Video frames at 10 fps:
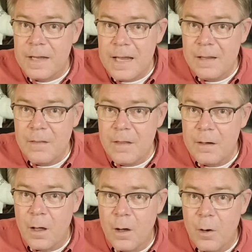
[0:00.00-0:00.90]
in the
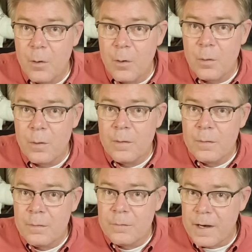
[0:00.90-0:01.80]
know
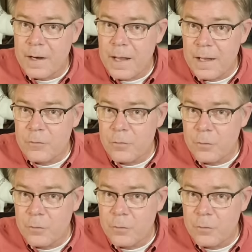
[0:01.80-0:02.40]
financial